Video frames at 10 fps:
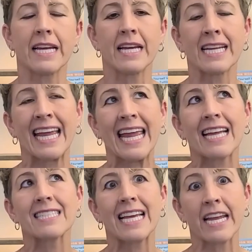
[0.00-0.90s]
it
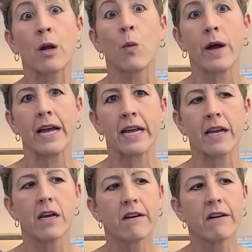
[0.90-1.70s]
can't take away